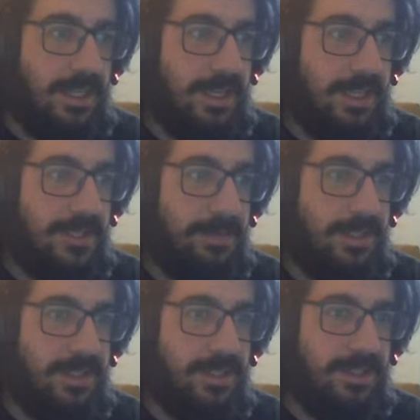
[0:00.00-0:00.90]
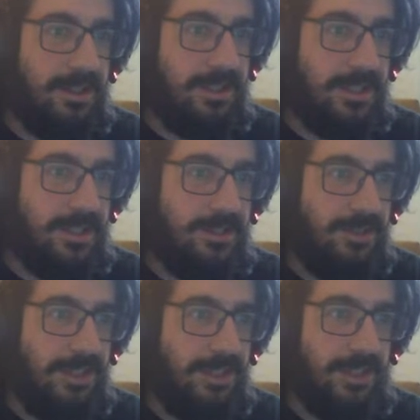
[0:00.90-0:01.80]
an auspicious start to the new
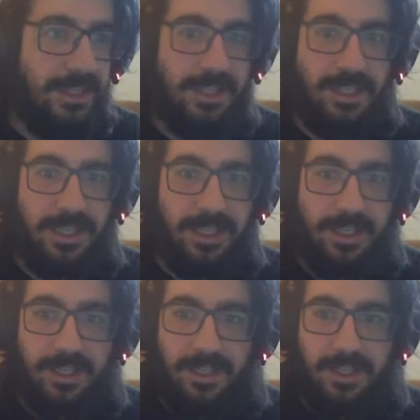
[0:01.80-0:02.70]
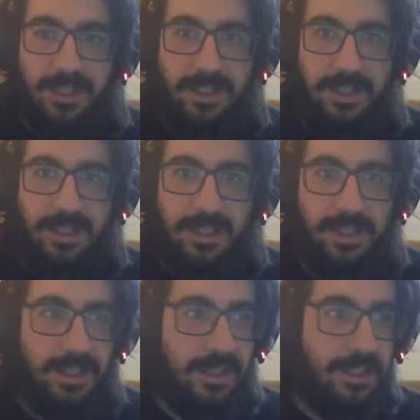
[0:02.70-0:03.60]
year, I think.
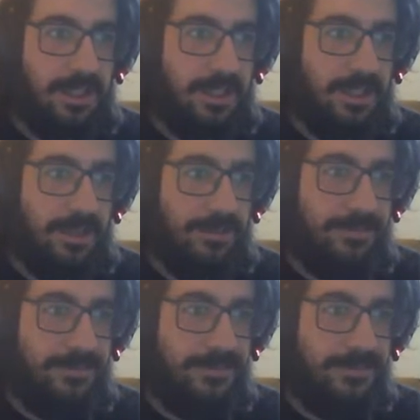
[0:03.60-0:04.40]
Um,